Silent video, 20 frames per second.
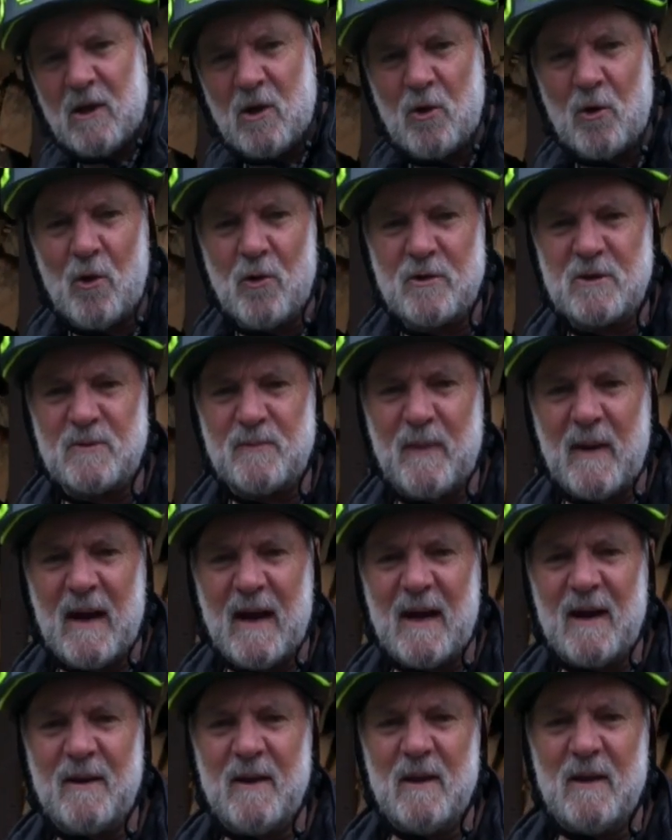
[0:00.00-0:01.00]

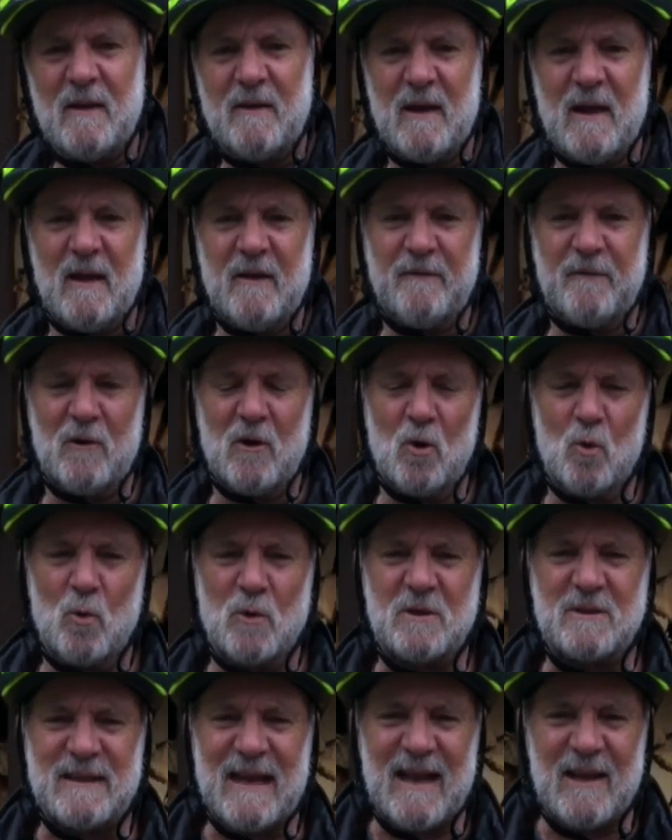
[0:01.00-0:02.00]
crossbar for
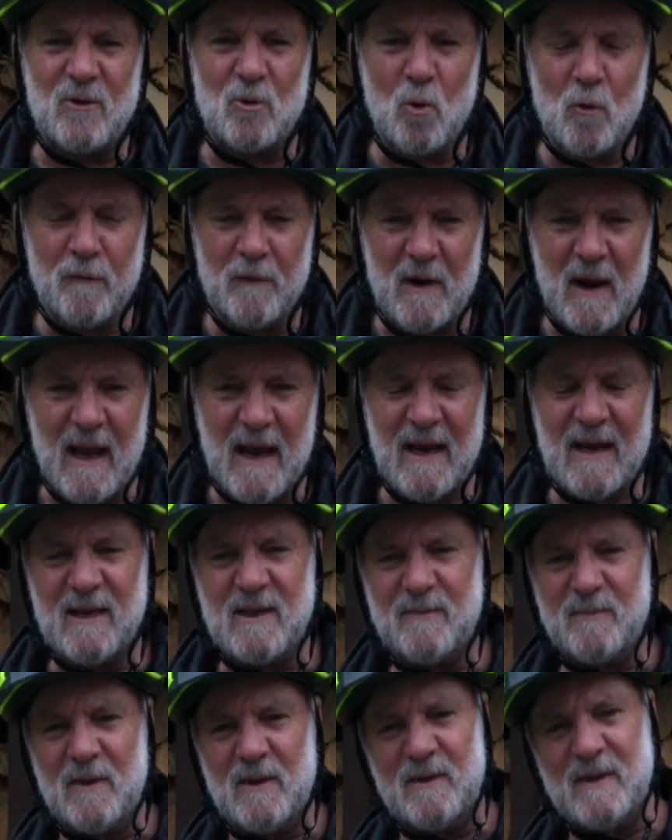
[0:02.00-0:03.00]
lower standover
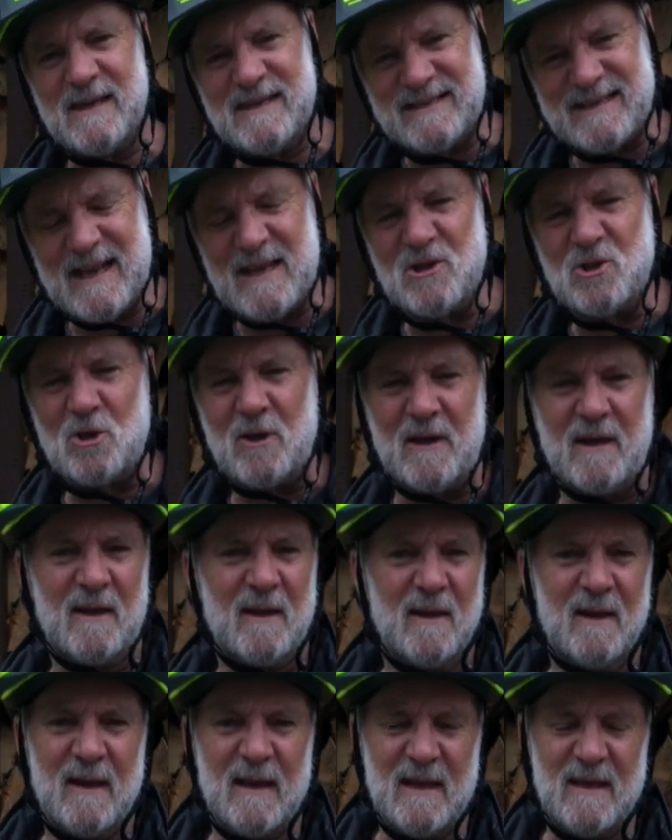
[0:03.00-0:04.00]
height, but essentially
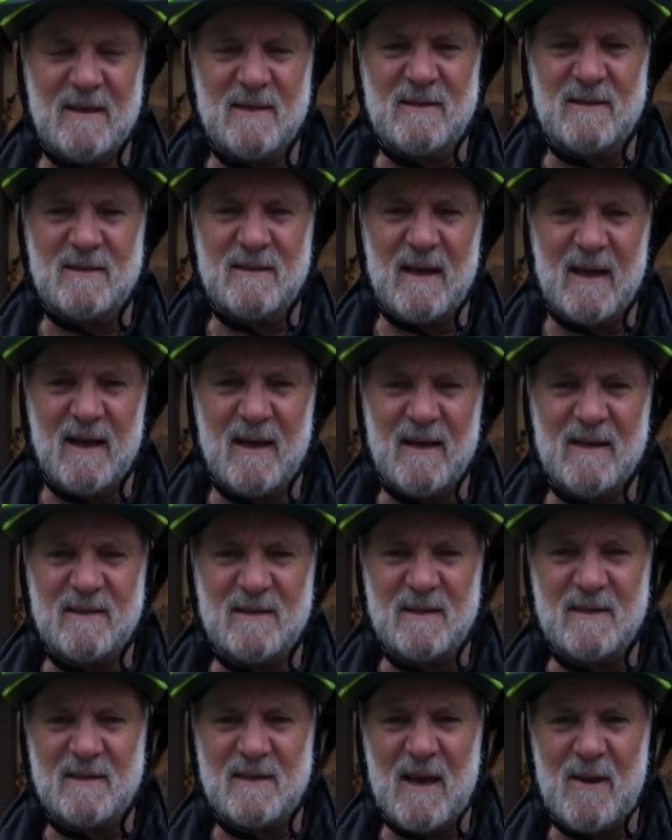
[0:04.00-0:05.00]
it's
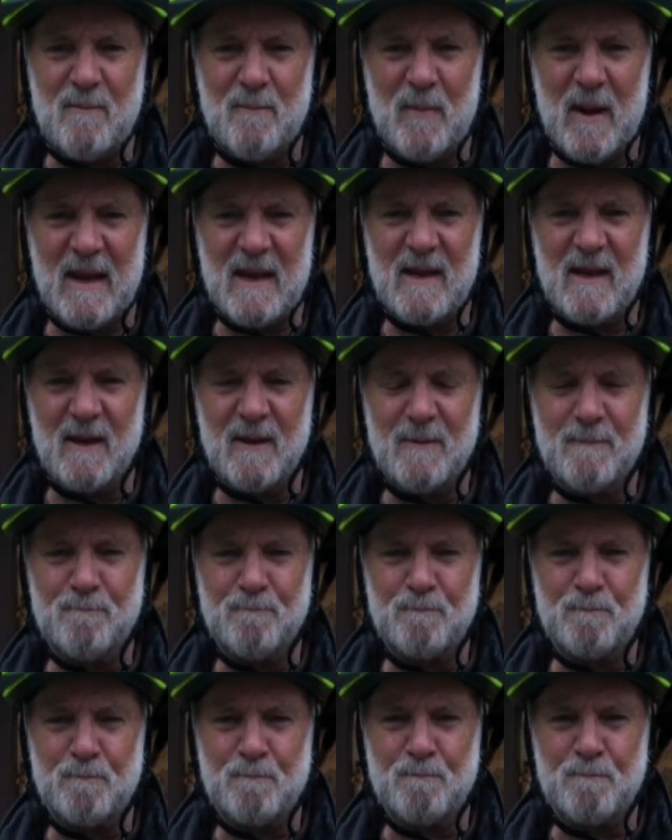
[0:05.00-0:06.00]
the same bike.
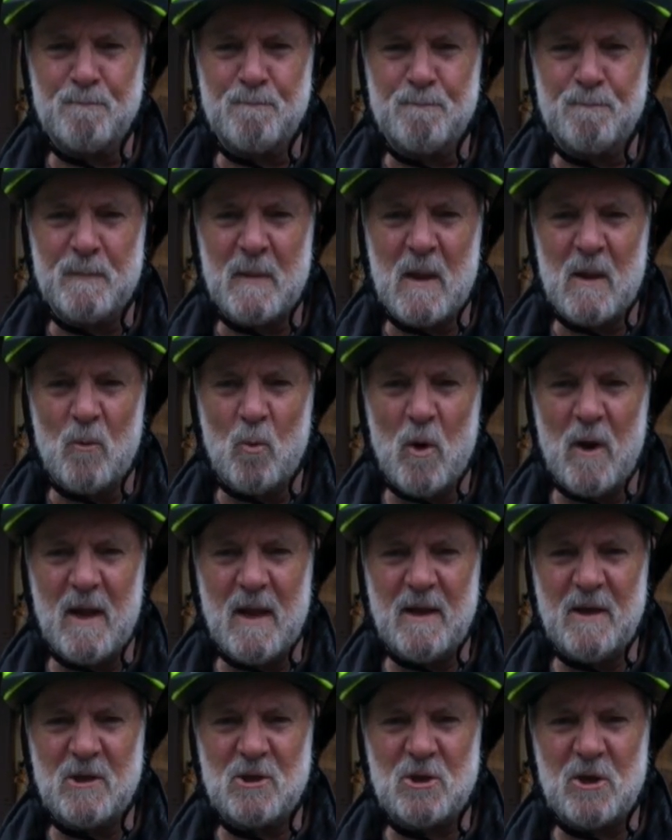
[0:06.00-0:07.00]

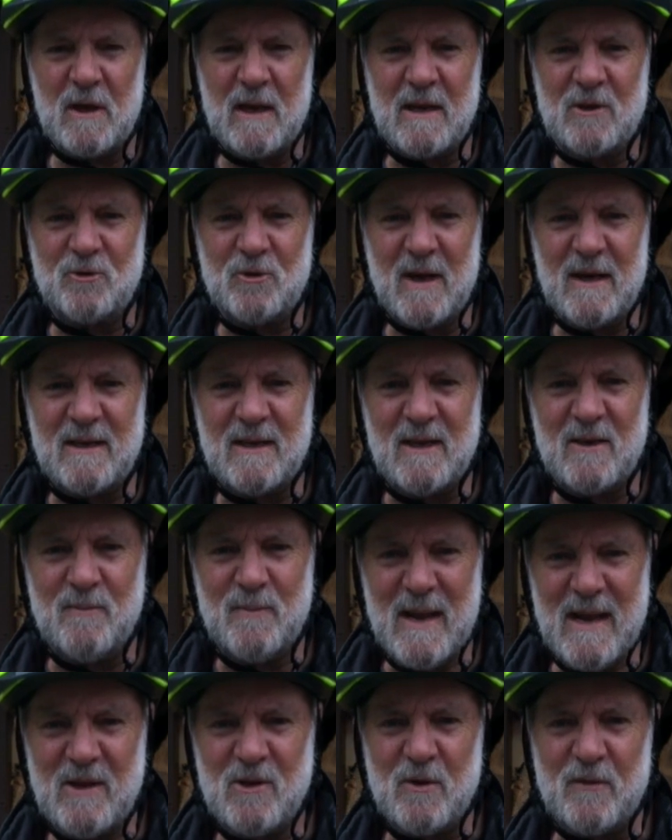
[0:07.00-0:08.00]
What initially attracted
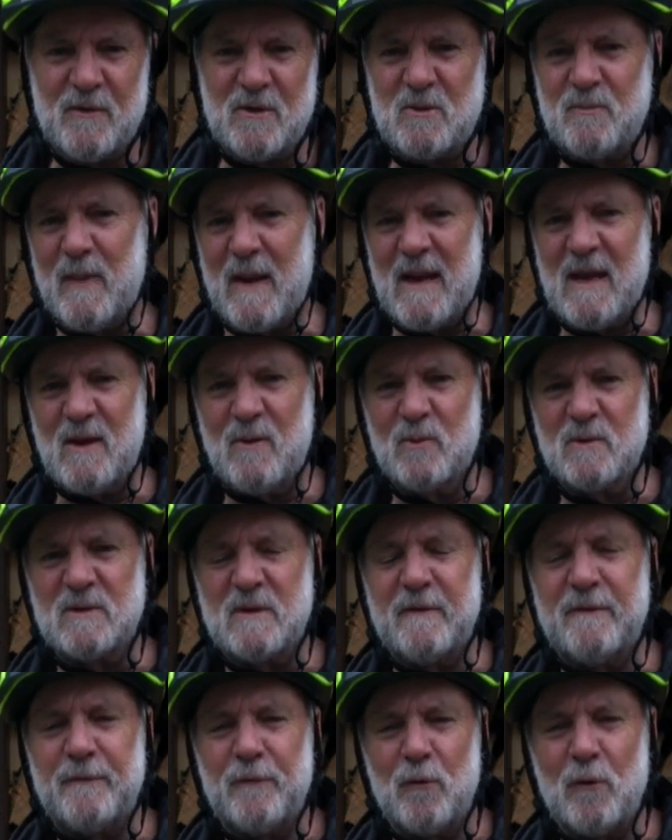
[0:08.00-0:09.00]
me to this bike was
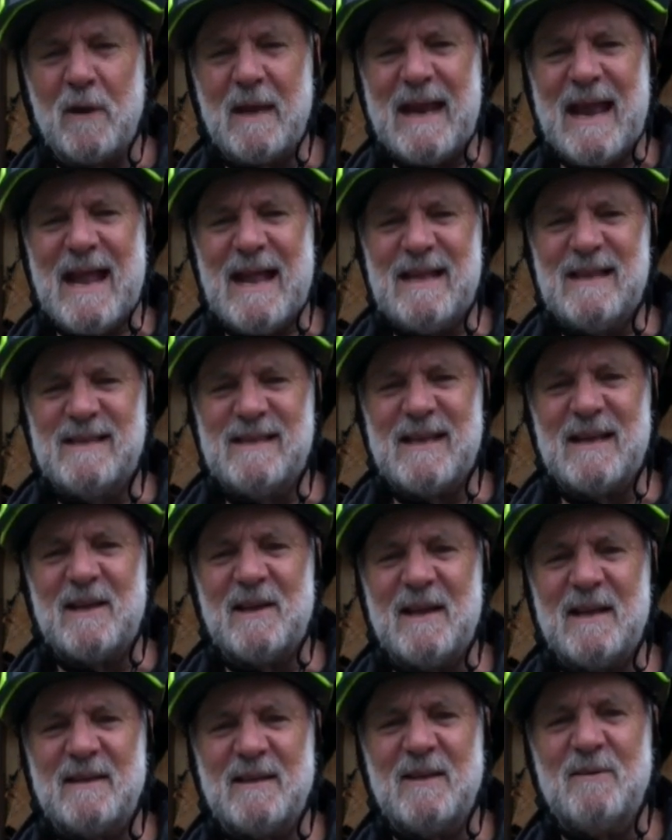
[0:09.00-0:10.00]
the fully
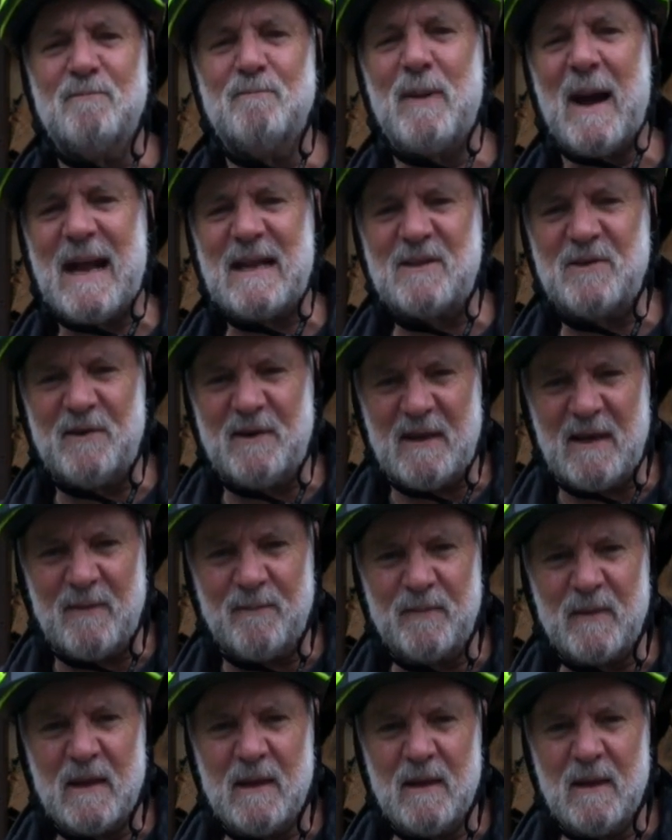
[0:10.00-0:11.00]
integrated battery,
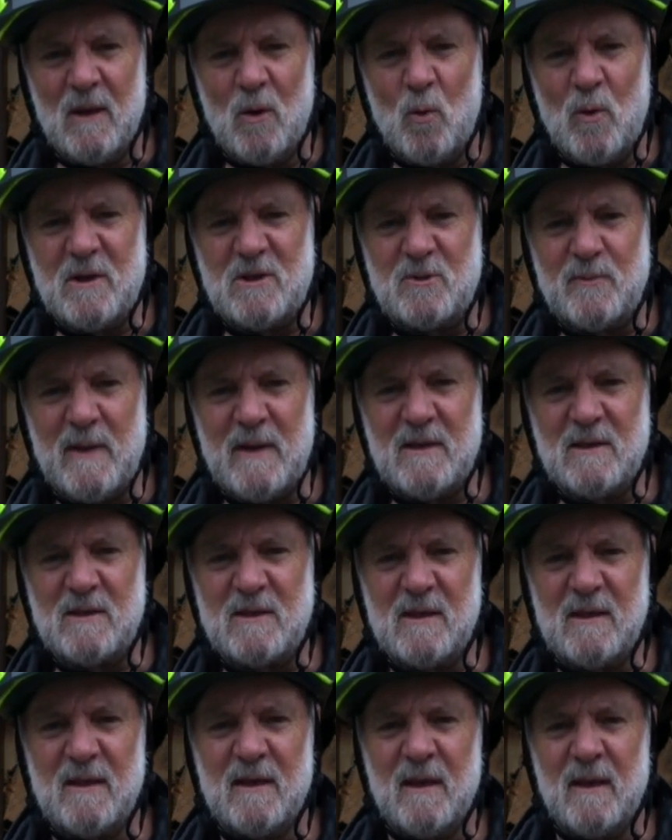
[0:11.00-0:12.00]
which means
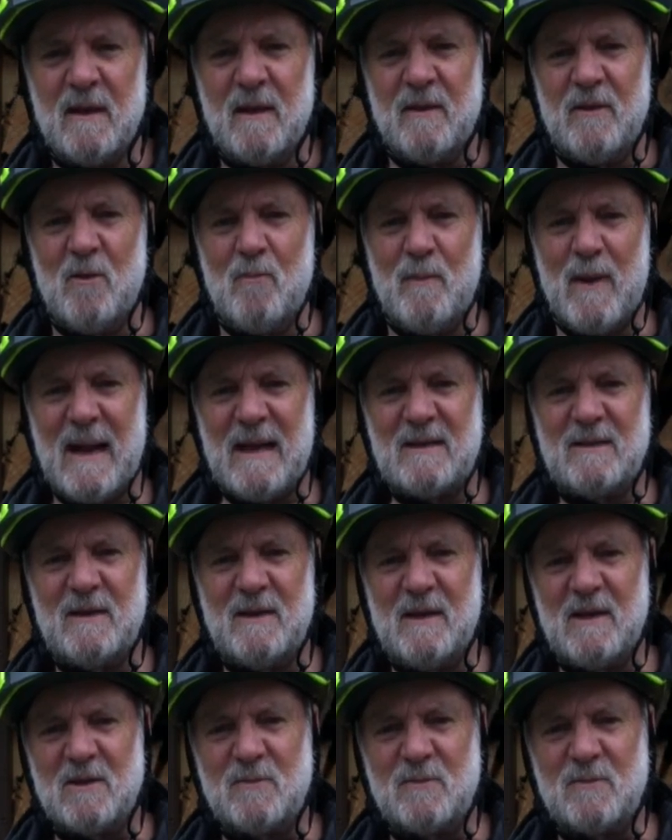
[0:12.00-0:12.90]
the battery